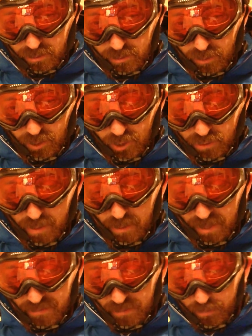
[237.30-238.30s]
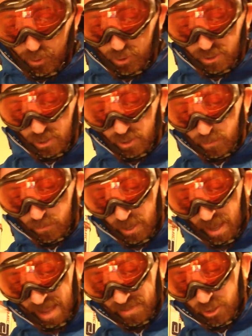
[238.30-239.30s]
You've got to remember that if the proton
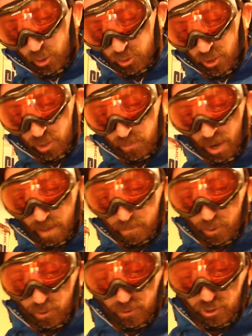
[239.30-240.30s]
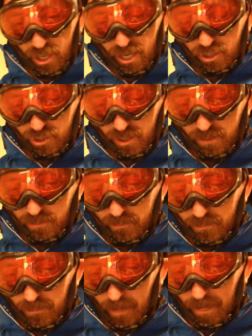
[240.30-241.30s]
number and the neutron number are both changing,
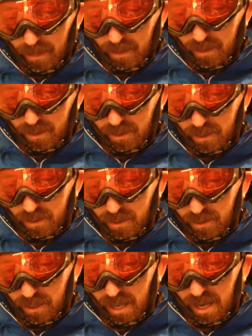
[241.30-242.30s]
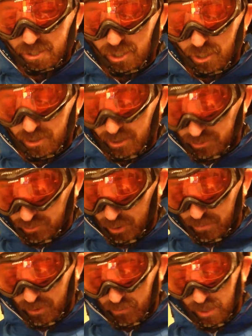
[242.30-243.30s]
the lines you draw
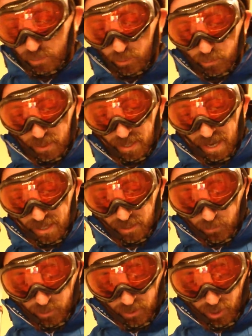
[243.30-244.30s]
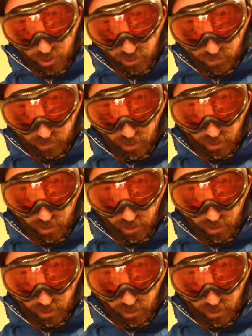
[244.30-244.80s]
on the grid would be diagonal, wouldn't they?